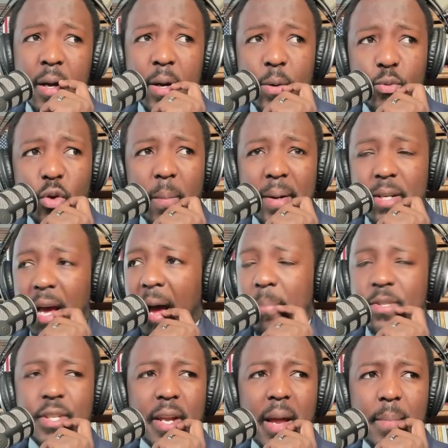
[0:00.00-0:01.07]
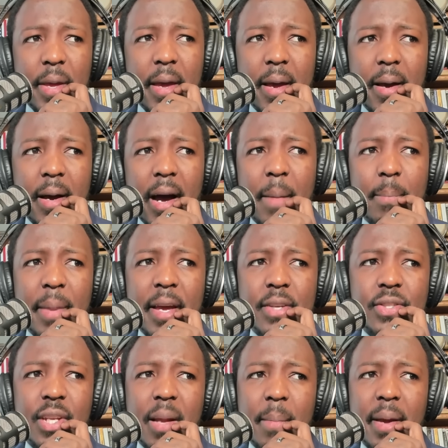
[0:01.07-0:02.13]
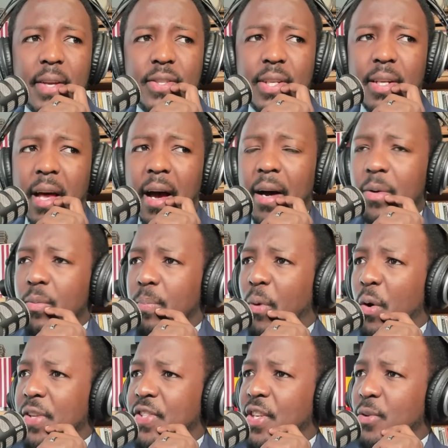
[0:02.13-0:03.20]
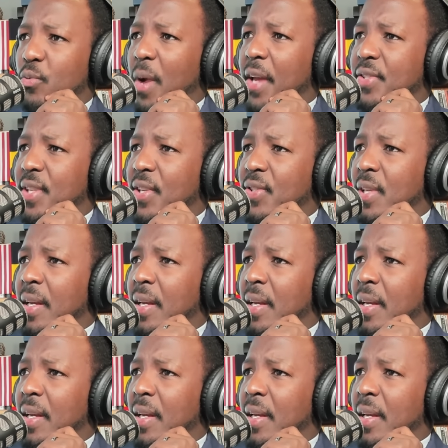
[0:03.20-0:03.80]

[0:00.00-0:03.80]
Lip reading: Robert Amsterdam here. Amazing points he raises.